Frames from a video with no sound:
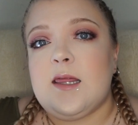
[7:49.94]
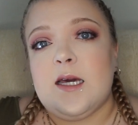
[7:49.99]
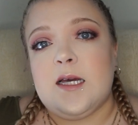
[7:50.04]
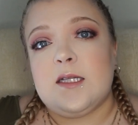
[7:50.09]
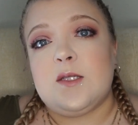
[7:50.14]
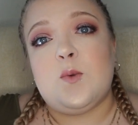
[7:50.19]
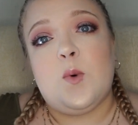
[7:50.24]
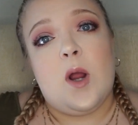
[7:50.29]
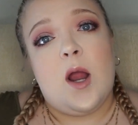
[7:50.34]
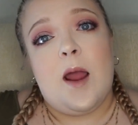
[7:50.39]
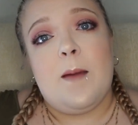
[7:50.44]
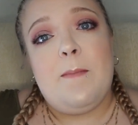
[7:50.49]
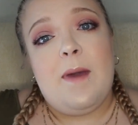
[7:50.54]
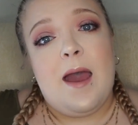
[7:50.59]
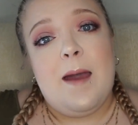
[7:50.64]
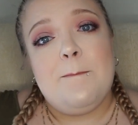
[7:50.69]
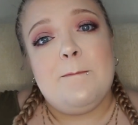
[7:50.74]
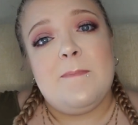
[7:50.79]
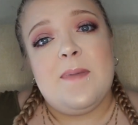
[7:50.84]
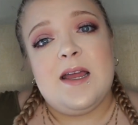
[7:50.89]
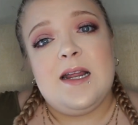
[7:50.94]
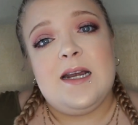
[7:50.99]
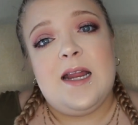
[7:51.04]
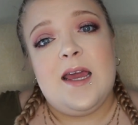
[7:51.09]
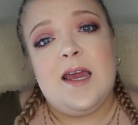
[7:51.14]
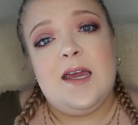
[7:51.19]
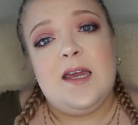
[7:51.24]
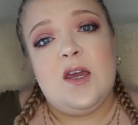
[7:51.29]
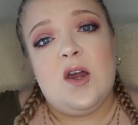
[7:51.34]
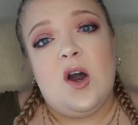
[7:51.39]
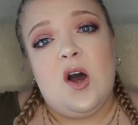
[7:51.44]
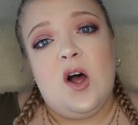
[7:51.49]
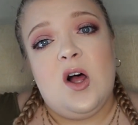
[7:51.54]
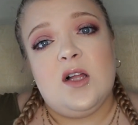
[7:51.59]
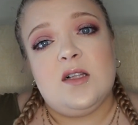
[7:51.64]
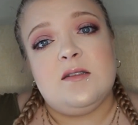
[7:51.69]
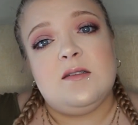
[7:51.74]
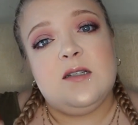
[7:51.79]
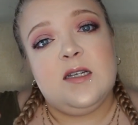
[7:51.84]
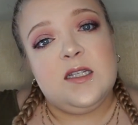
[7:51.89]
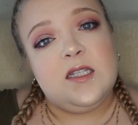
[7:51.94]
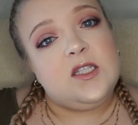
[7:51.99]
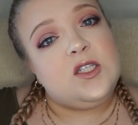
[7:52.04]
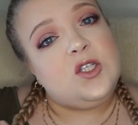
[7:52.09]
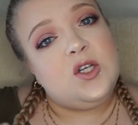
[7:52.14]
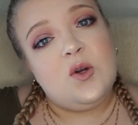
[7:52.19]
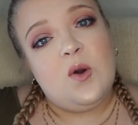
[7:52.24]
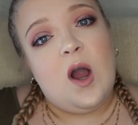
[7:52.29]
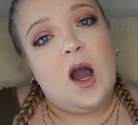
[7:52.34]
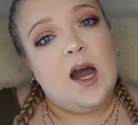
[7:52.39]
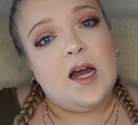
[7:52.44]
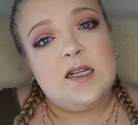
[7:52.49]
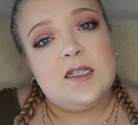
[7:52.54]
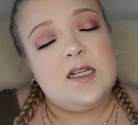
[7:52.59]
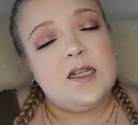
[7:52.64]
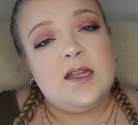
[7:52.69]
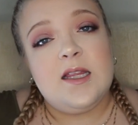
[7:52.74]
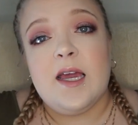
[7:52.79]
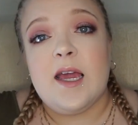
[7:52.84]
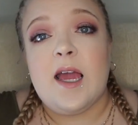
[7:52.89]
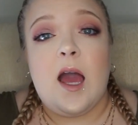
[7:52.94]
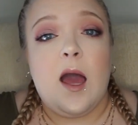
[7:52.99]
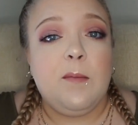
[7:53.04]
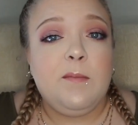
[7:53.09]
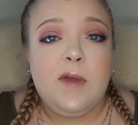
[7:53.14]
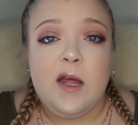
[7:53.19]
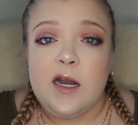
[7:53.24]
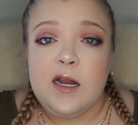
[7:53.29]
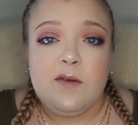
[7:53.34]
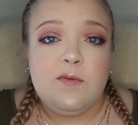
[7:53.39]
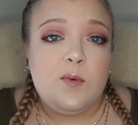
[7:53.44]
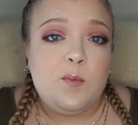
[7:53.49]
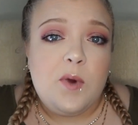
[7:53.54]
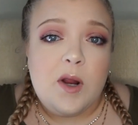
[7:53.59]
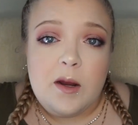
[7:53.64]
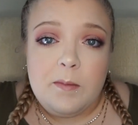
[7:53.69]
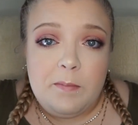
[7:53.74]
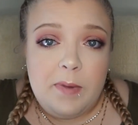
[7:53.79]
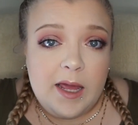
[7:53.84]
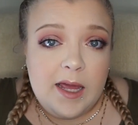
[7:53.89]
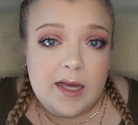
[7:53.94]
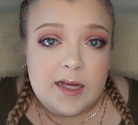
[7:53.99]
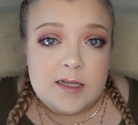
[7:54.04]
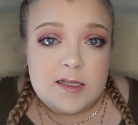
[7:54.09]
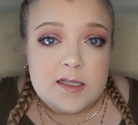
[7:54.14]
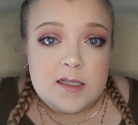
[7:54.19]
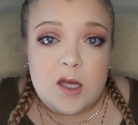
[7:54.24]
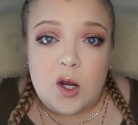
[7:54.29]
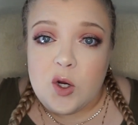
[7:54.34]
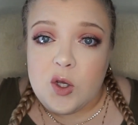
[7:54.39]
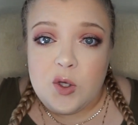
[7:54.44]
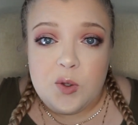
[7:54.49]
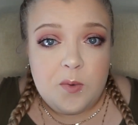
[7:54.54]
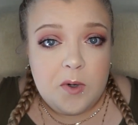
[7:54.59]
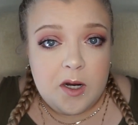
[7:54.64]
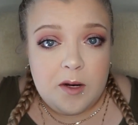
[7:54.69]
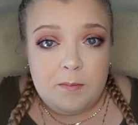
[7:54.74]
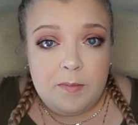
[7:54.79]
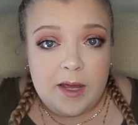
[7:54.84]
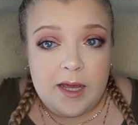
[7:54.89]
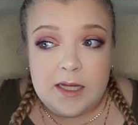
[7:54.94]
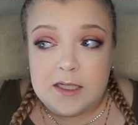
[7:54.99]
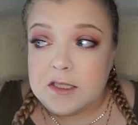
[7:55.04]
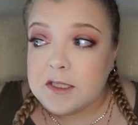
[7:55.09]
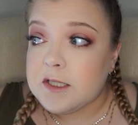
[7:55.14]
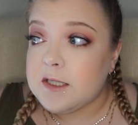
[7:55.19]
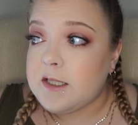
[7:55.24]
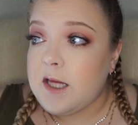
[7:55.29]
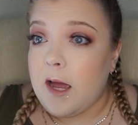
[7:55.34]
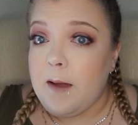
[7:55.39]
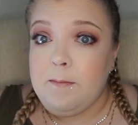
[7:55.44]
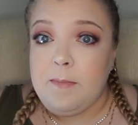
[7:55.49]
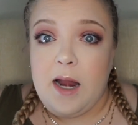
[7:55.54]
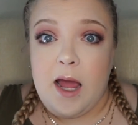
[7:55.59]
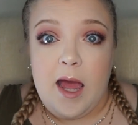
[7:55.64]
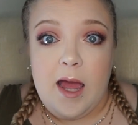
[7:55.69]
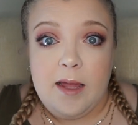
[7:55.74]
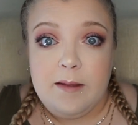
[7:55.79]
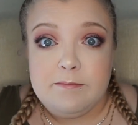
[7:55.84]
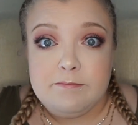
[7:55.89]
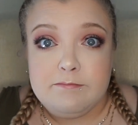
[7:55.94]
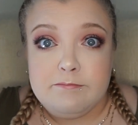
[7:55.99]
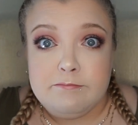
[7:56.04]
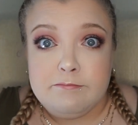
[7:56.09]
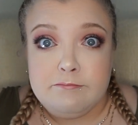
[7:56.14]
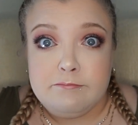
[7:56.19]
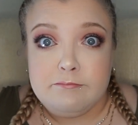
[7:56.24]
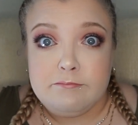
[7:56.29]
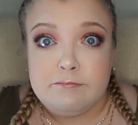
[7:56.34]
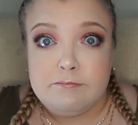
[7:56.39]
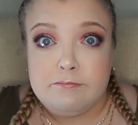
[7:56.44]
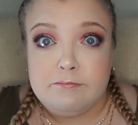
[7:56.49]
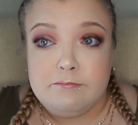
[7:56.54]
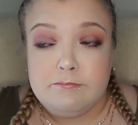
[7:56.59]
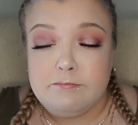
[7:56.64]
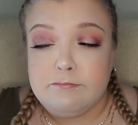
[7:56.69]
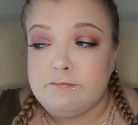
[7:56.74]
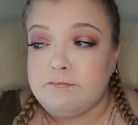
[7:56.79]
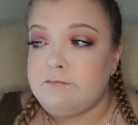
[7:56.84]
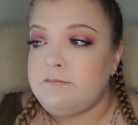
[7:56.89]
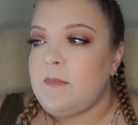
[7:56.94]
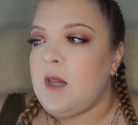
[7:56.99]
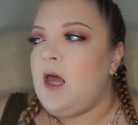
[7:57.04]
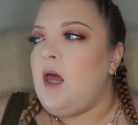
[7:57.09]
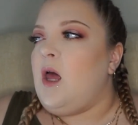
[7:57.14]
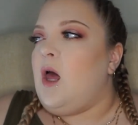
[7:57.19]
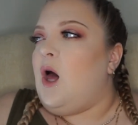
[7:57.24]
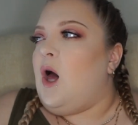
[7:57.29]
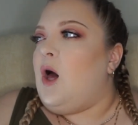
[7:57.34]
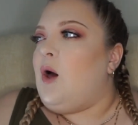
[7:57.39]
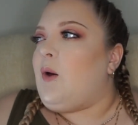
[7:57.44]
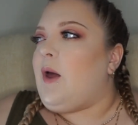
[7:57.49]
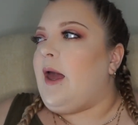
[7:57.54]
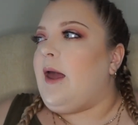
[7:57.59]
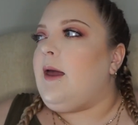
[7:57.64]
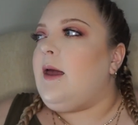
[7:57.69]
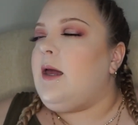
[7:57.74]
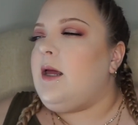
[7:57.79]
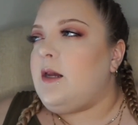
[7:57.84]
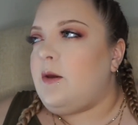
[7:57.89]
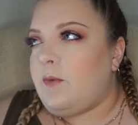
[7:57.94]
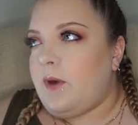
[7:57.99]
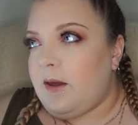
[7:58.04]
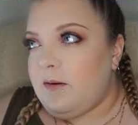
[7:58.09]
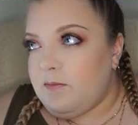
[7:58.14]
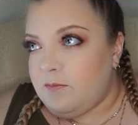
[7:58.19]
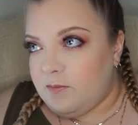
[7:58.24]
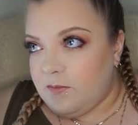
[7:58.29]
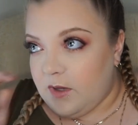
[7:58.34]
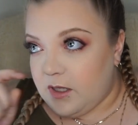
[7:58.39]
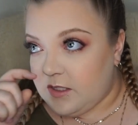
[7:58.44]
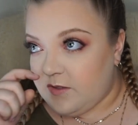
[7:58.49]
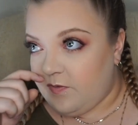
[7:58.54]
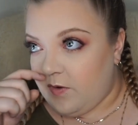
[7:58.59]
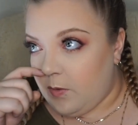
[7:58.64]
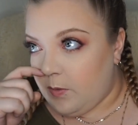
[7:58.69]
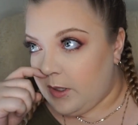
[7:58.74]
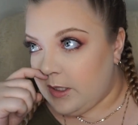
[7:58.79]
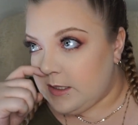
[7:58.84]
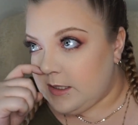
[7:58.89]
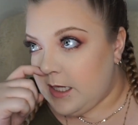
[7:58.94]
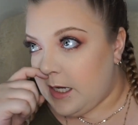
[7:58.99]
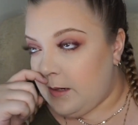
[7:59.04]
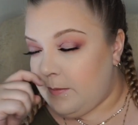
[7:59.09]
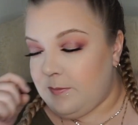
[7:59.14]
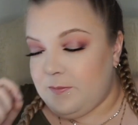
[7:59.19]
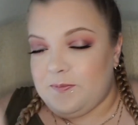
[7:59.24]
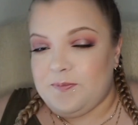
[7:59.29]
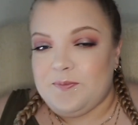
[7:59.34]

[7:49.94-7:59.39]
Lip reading: That's where I'm at in my day, y'all. It's too hot to think. I'm not even wearing pants. Are you wearing pants? Because I'm not. Okay, anyway, let's focus in.